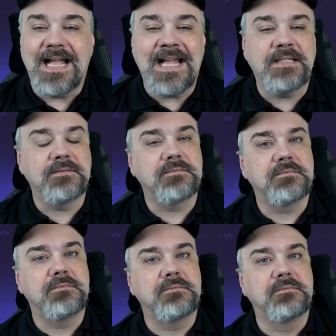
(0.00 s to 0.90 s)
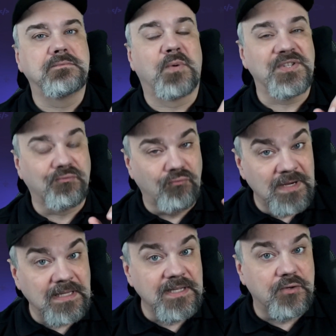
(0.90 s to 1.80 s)
And what's
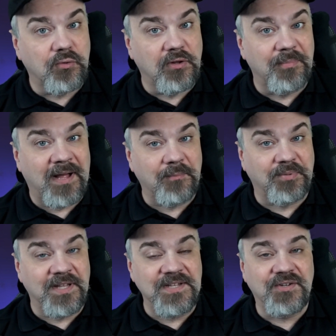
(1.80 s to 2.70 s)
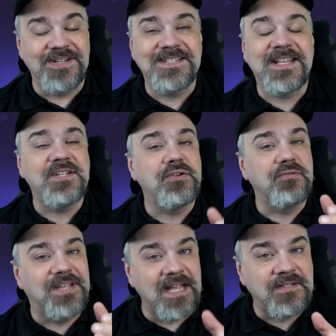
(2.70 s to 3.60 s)
really cool about Blazor is that
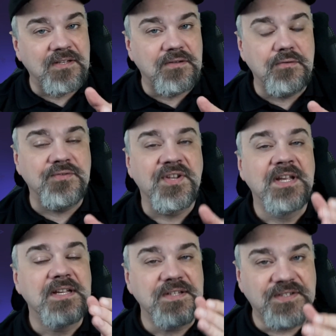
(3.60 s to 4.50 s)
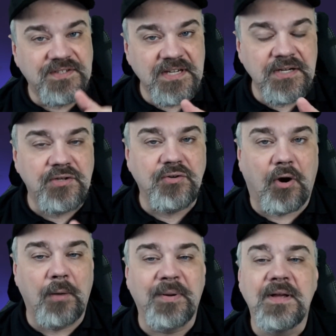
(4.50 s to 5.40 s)
you get to use C#
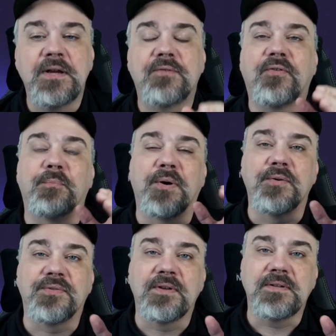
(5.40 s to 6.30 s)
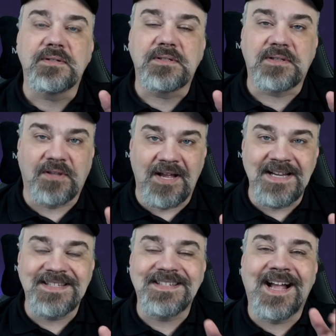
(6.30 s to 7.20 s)
for both
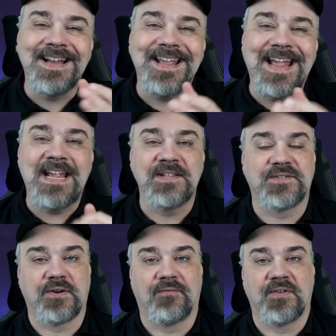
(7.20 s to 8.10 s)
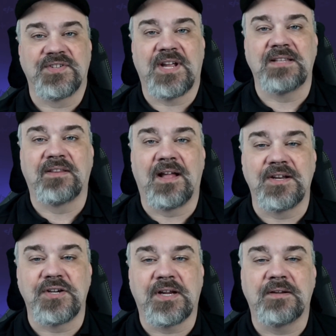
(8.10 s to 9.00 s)
client-side and server-side
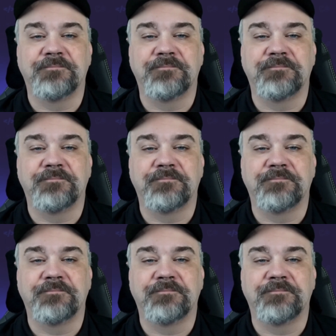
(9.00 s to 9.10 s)
logic.